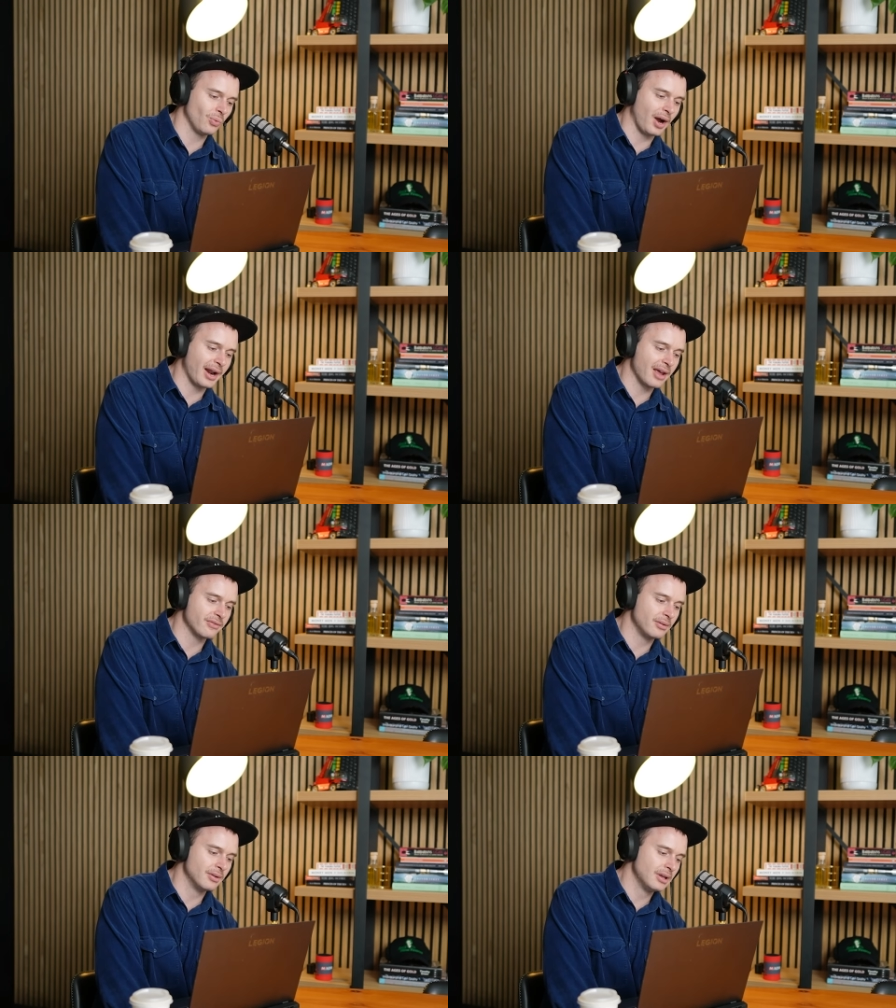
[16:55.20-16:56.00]

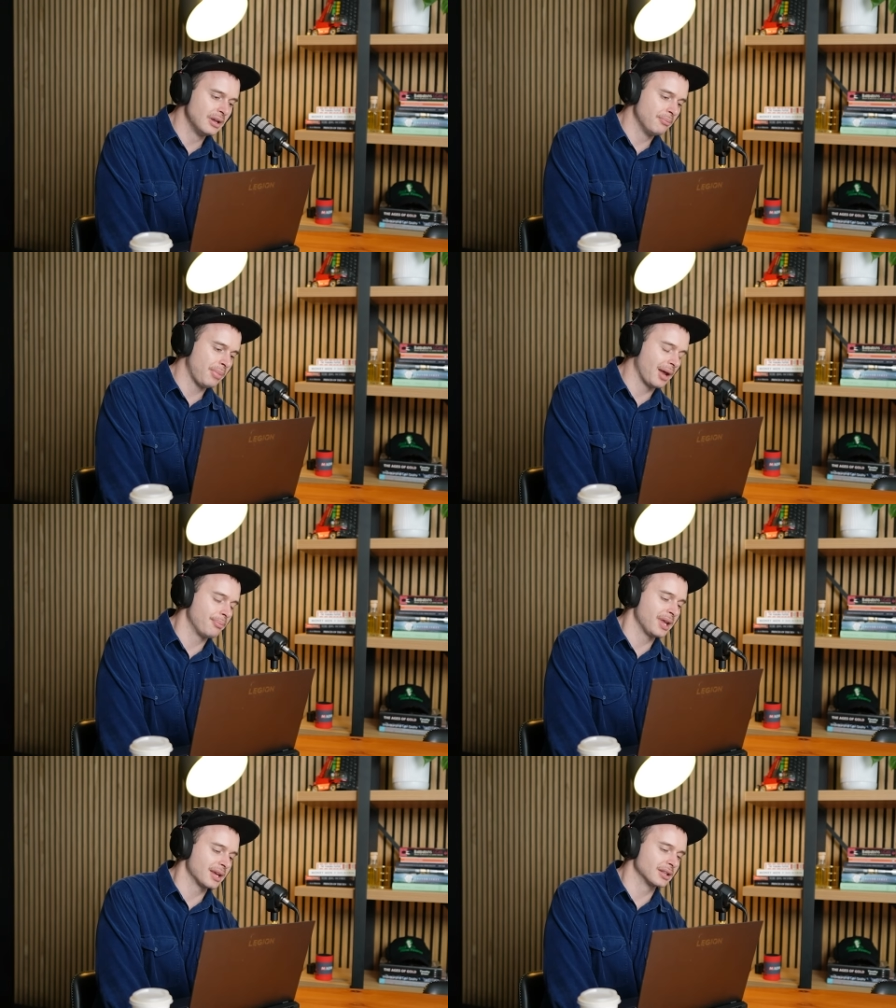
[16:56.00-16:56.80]
Whitehaven,
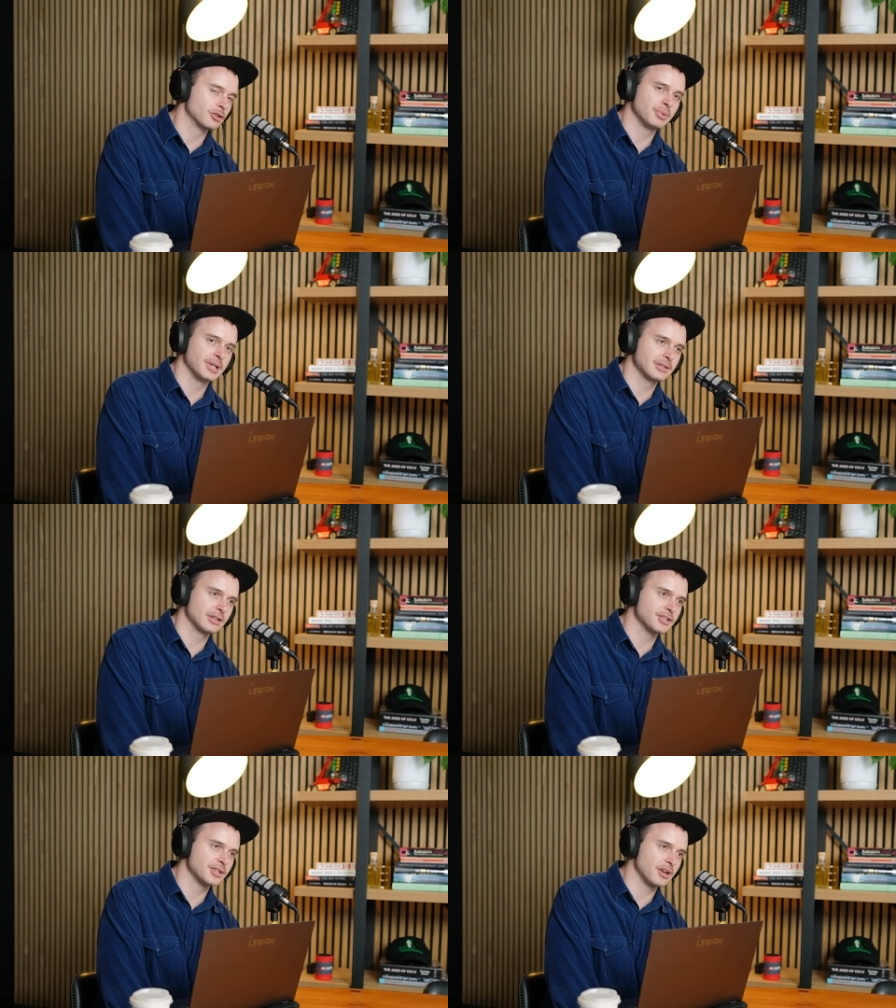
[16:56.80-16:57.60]
but being a little bit
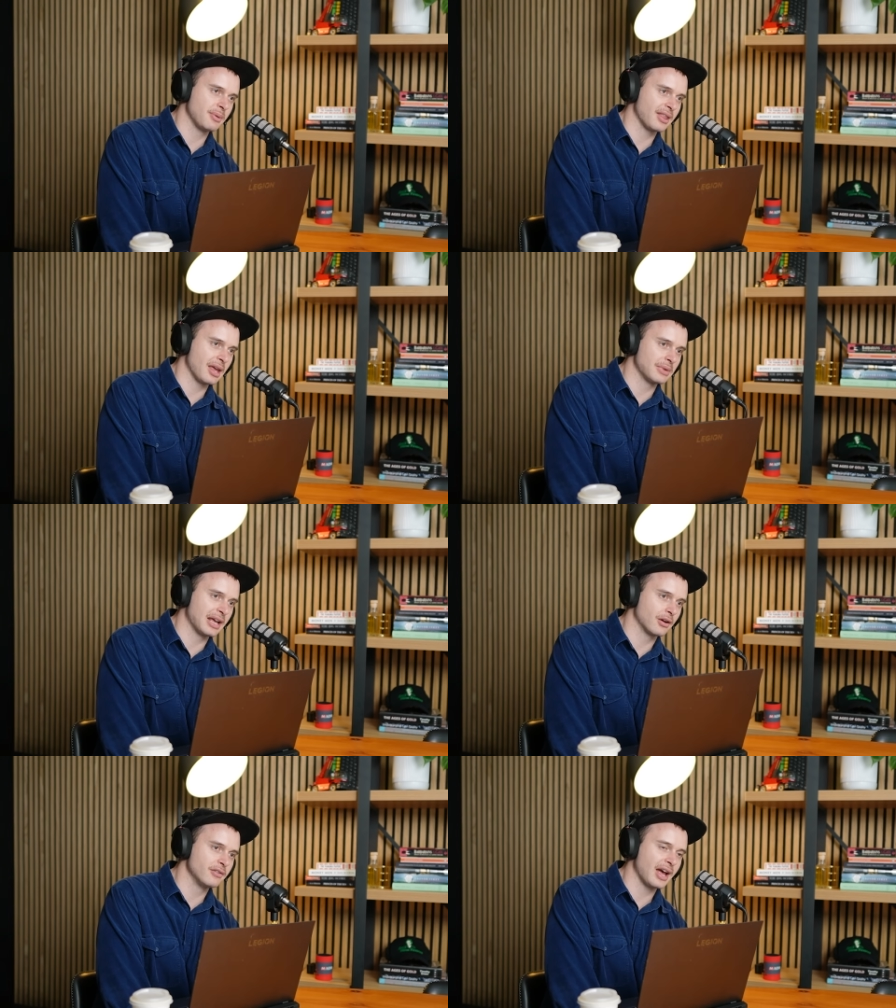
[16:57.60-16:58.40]
concerned about the
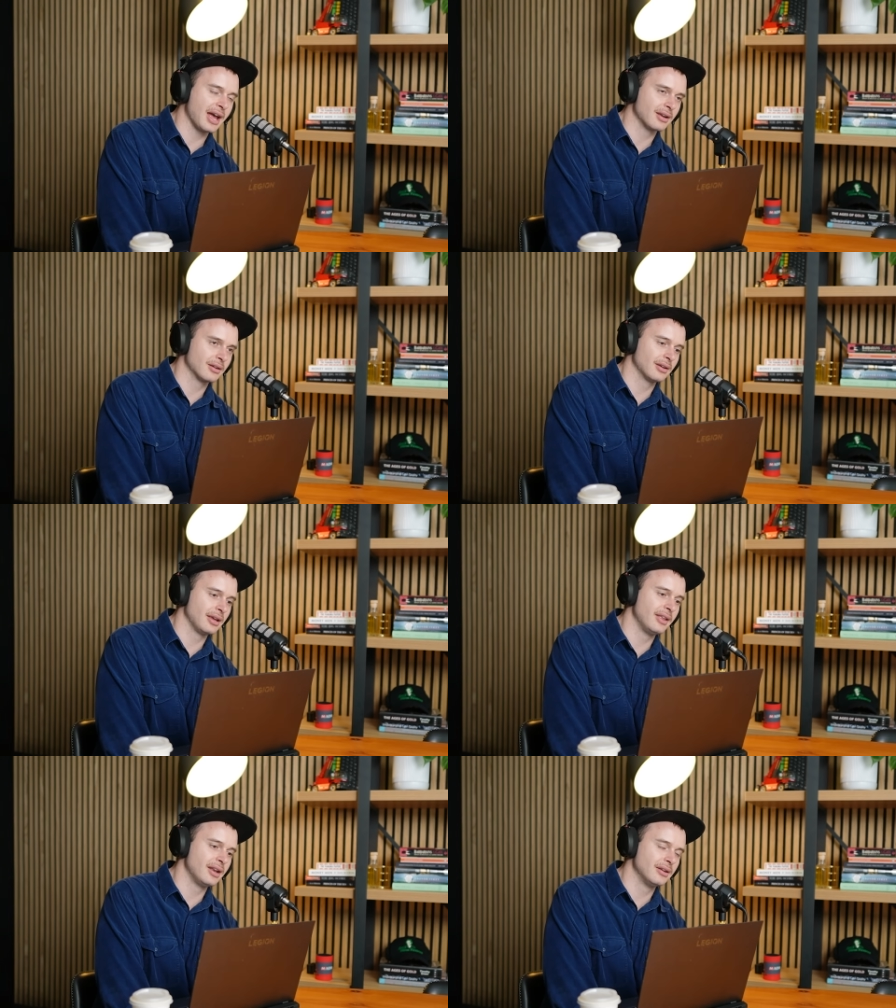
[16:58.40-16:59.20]
M&A overhang.
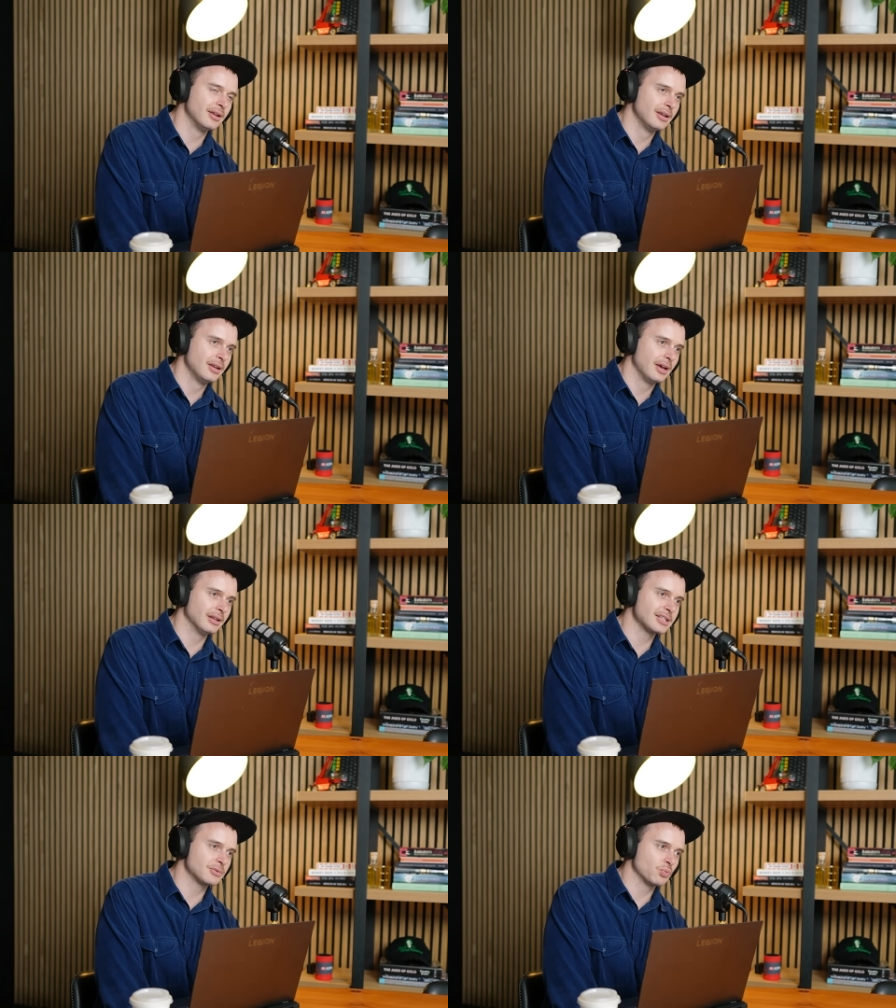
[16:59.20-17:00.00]
And then at
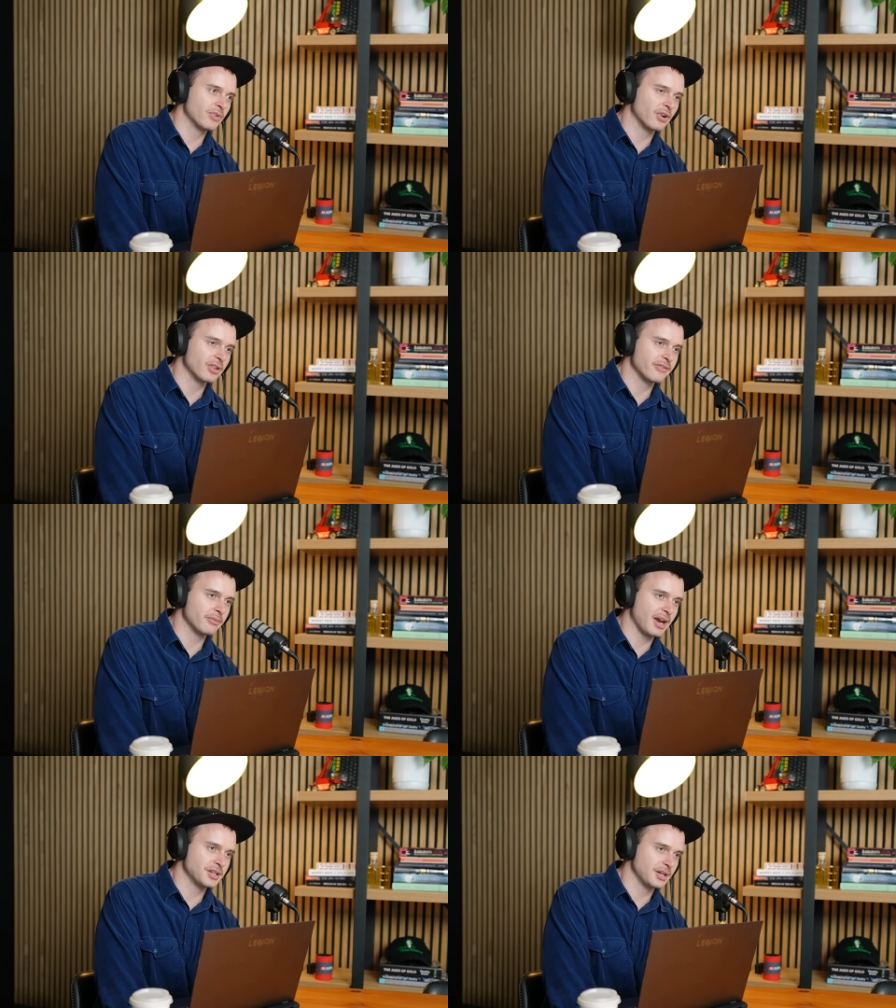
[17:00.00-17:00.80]
least we've got the
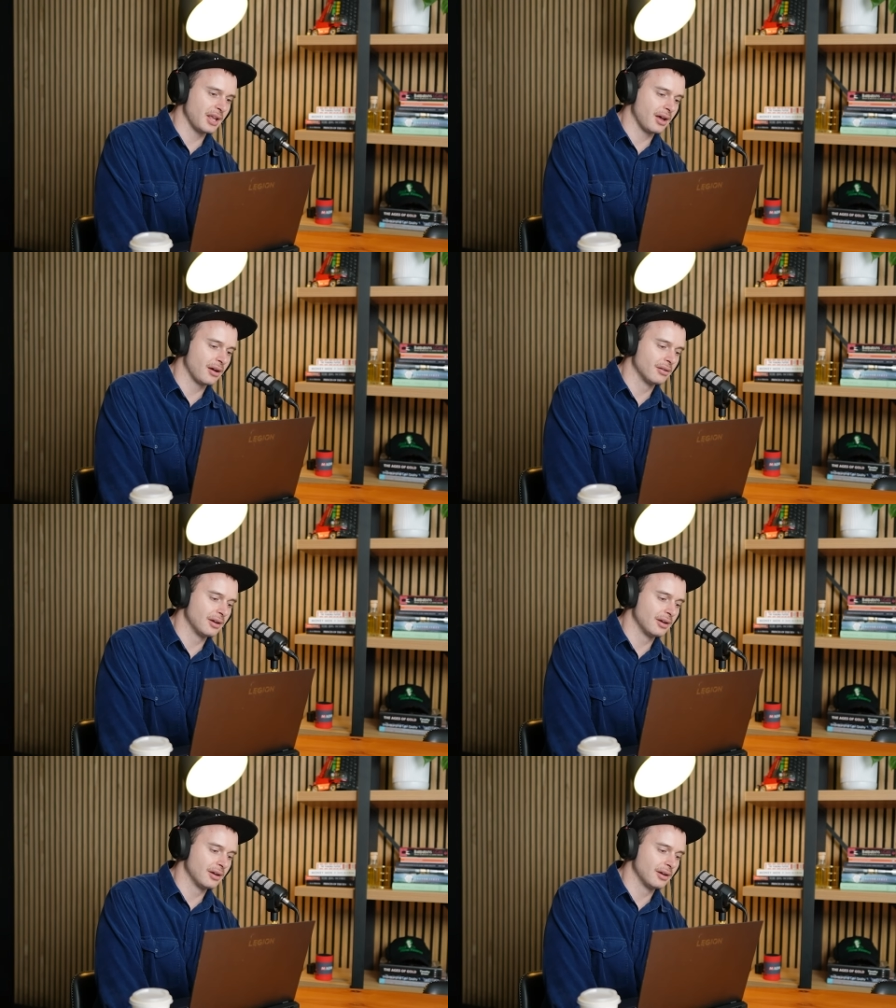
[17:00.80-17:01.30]
information now.